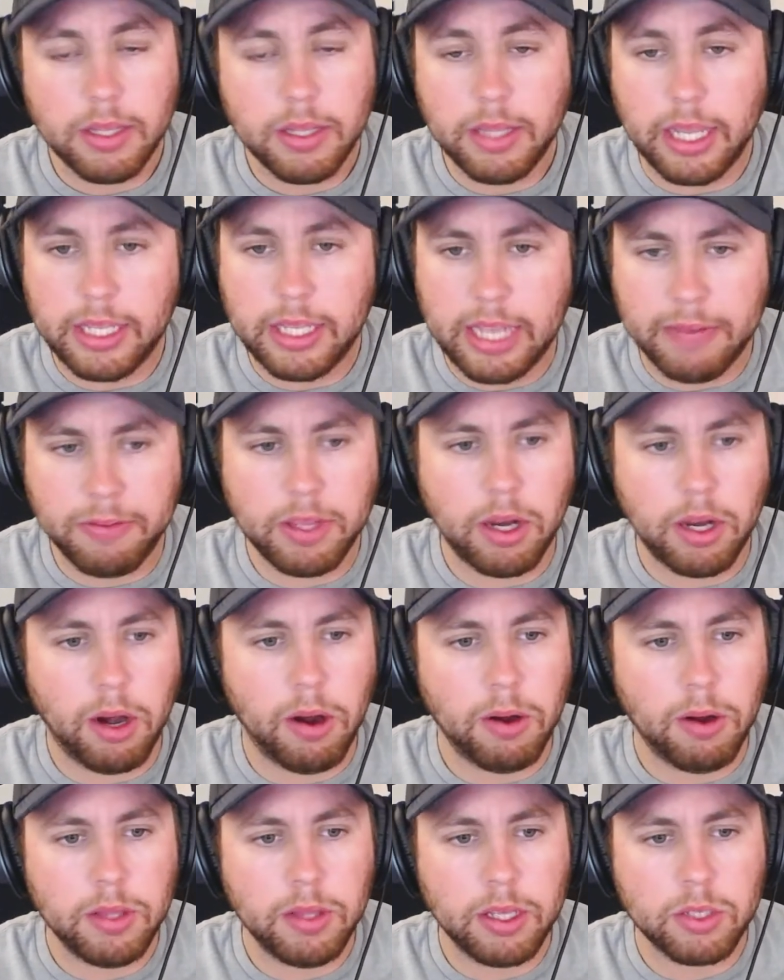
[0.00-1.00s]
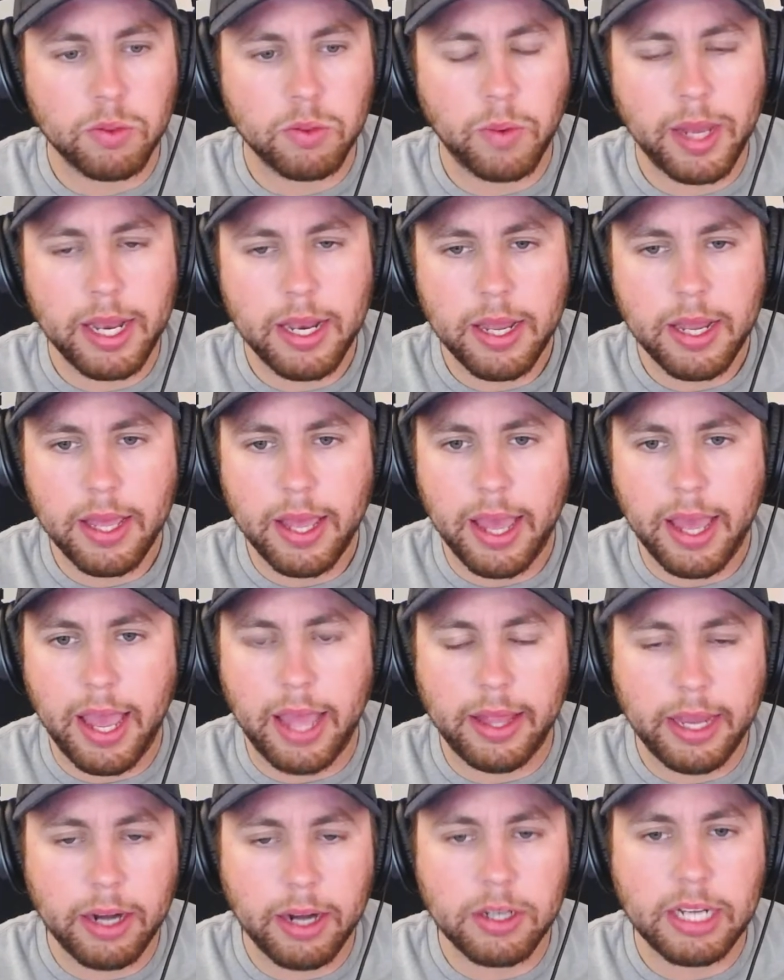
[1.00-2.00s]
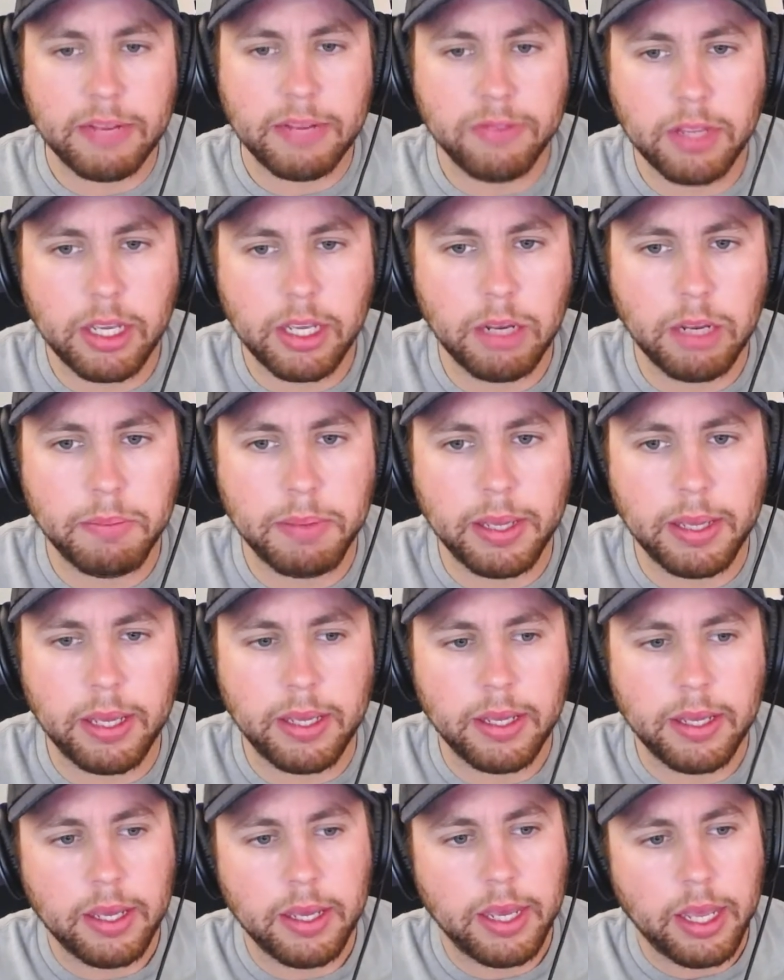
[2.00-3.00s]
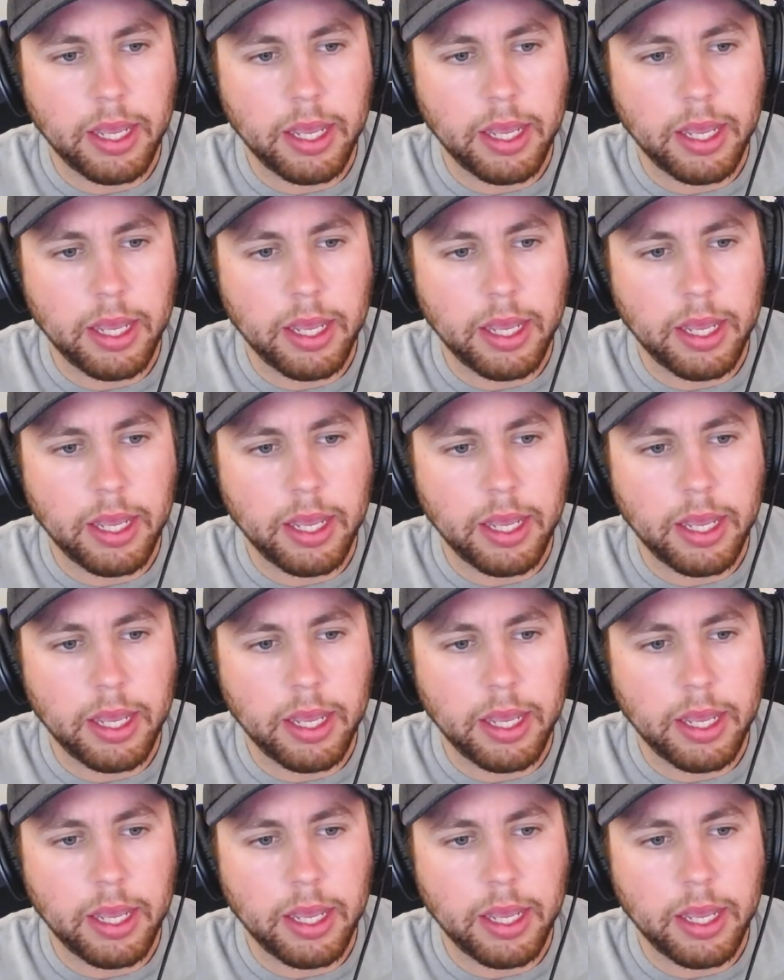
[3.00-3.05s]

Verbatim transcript: They definitely earned this win, and they are definitely going to be